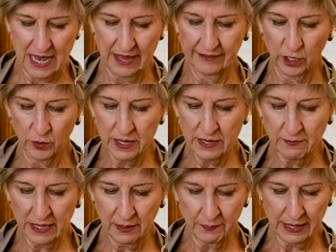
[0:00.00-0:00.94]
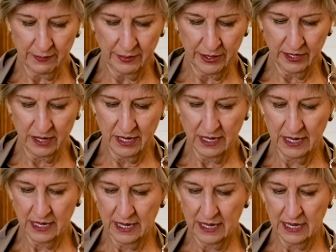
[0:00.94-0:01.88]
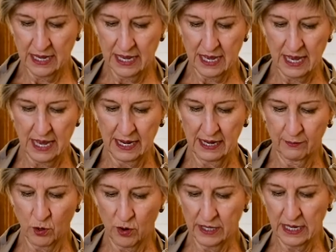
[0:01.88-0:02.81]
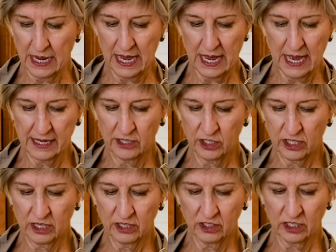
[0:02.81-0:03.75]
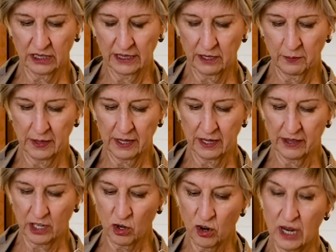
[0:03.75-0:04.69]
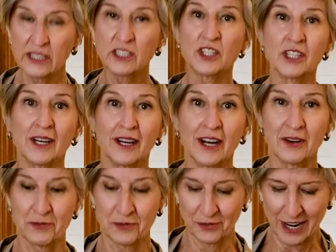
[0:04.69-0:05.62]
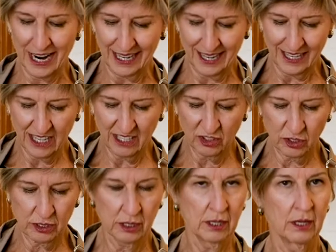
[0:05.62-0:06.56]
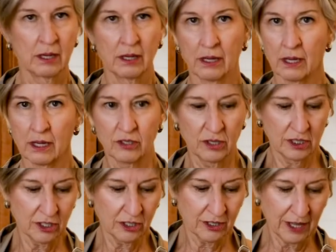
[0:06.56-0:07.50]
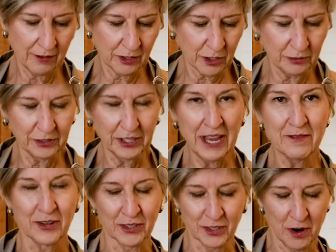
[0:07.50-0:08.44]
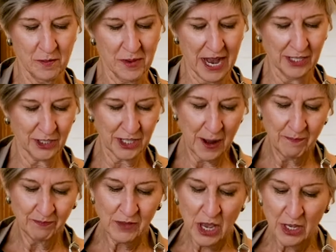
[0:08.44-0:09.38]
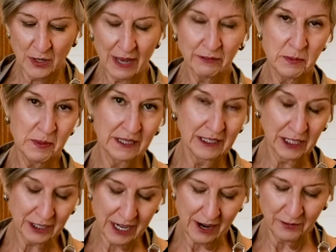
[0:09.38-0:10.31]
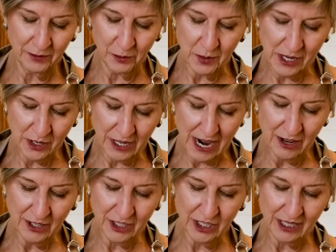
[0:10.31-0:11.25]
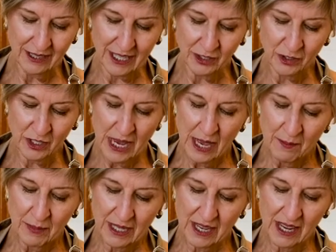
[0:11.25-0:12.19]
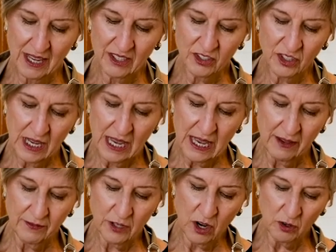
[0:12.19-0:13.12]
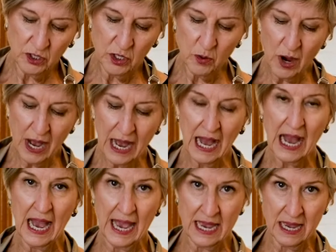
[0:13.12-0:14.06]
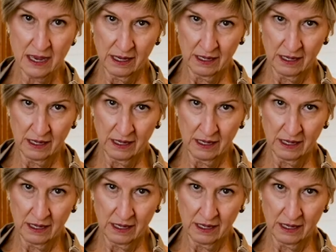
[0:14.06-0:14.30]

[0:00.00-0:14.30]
and the green bell pepper, and I'm going to add just a little bit of the crunch of fried onions because I just love the flavor so much. You have to be a little careful when you're garnishing this because if you go too high